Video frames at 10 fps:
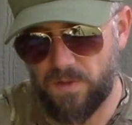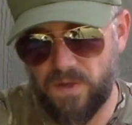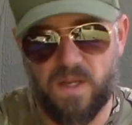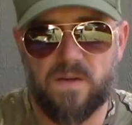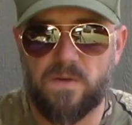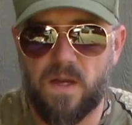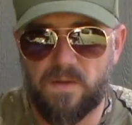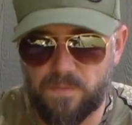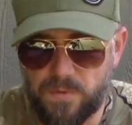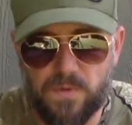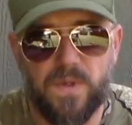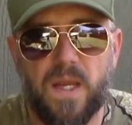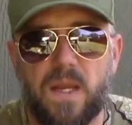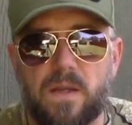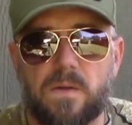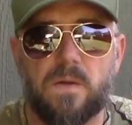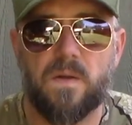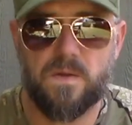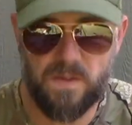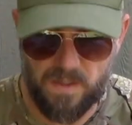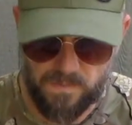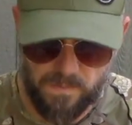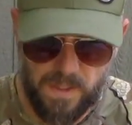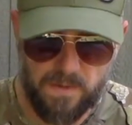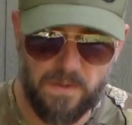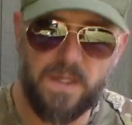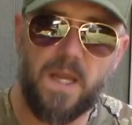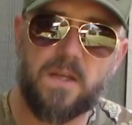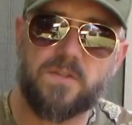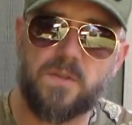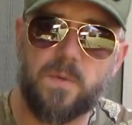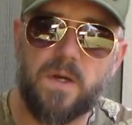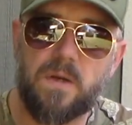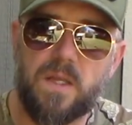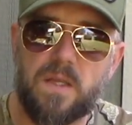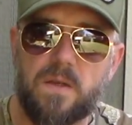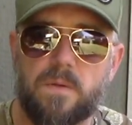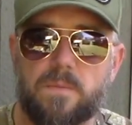never having pulled a handle, and rarely actually wearing it,